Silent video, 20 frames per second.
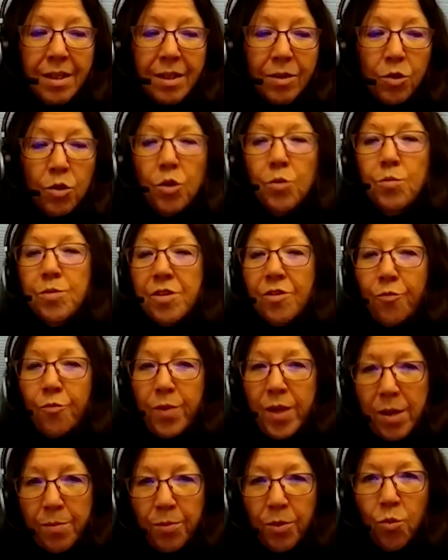groups of
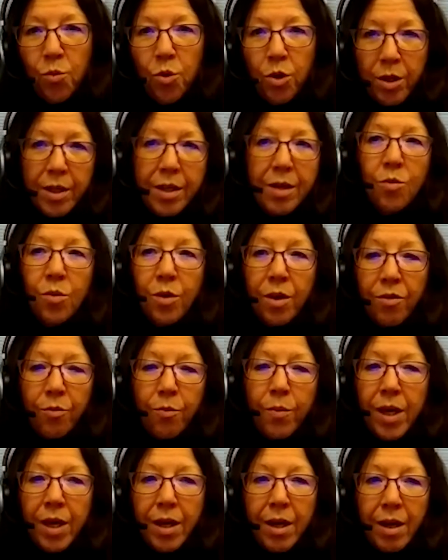people working with
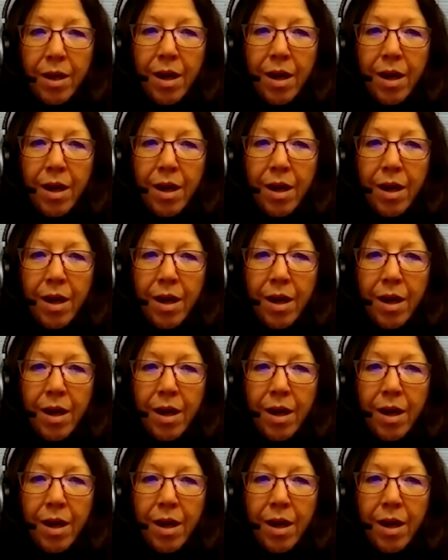me